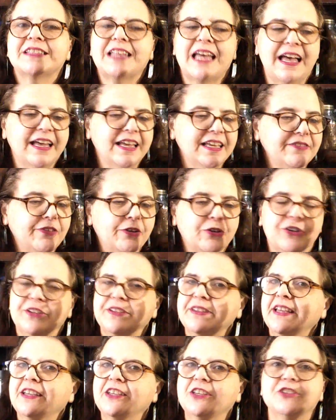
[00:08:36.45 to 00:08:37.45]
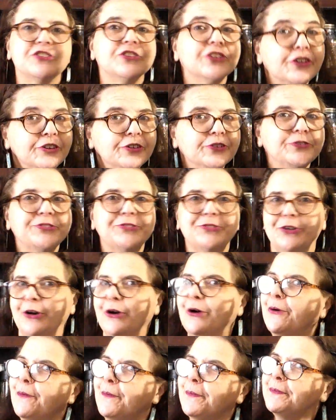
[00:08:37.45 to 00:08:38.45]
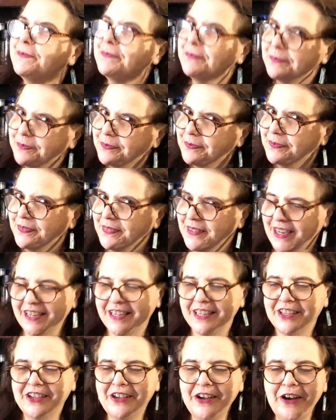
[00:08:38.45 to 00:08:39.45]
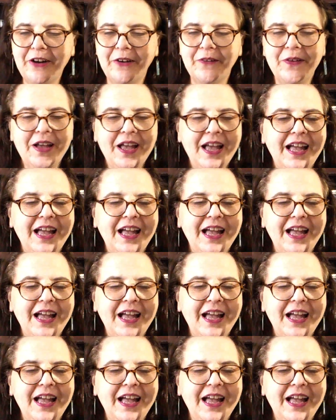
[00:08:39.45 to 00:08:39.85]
I've heard that you do, so there you go.